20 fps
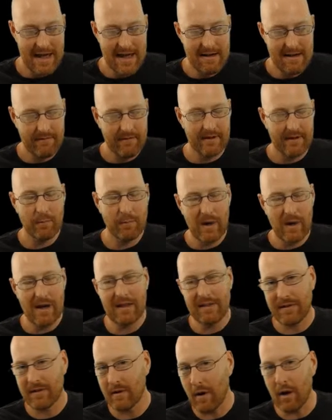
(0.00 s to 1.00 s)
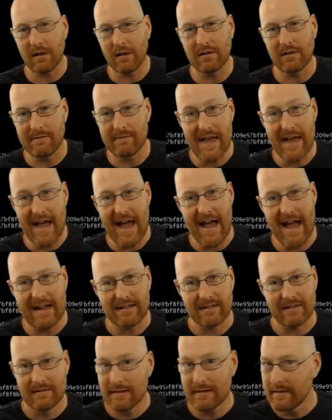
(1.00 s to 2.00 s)
Even with all of
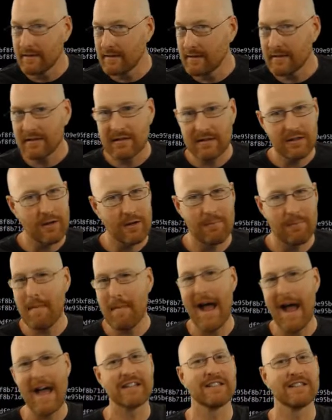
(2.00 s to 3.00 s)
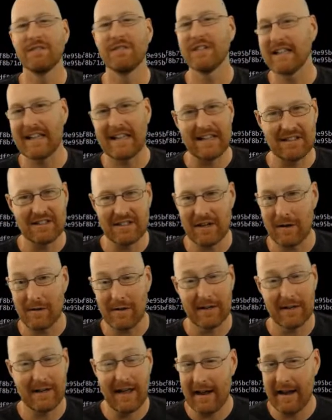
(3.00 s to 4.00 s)
that, this is still massively
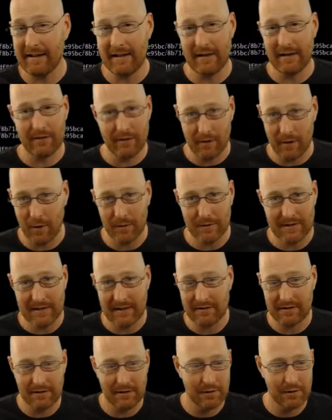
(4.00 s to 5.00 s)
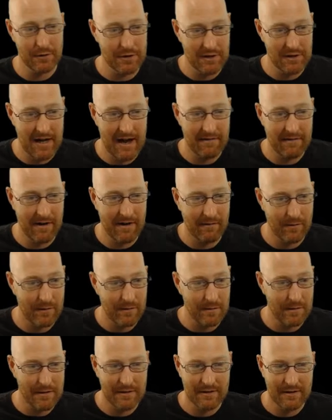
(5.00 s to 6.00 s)
easier than any other hosting solution I've
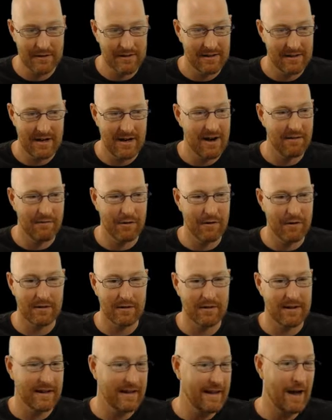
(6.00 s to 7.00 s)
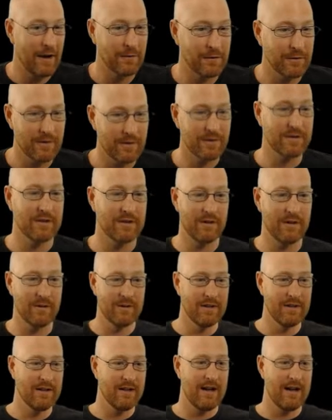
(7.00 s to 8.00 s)
ever encountered.
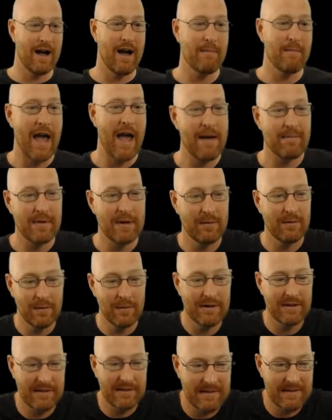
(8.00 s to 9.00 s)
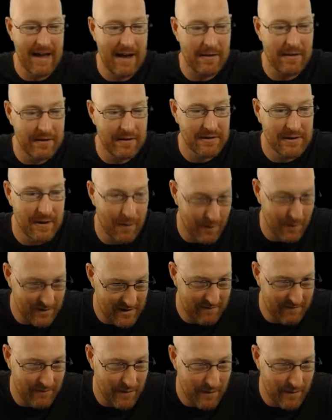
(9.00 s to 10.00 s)
So I'm happy with how this
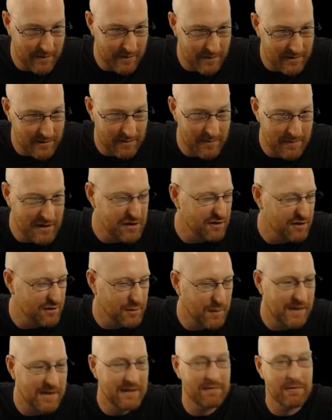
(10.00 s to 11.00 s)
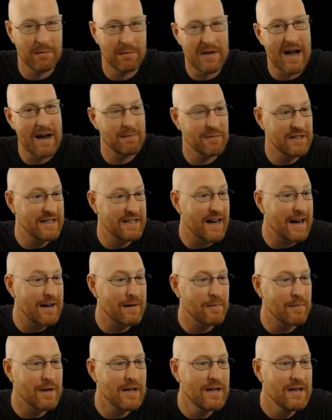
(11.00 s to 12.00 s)
goes, even though there's some issues with it from time to
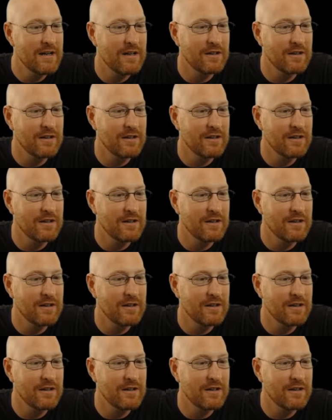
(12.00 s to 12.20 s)
time.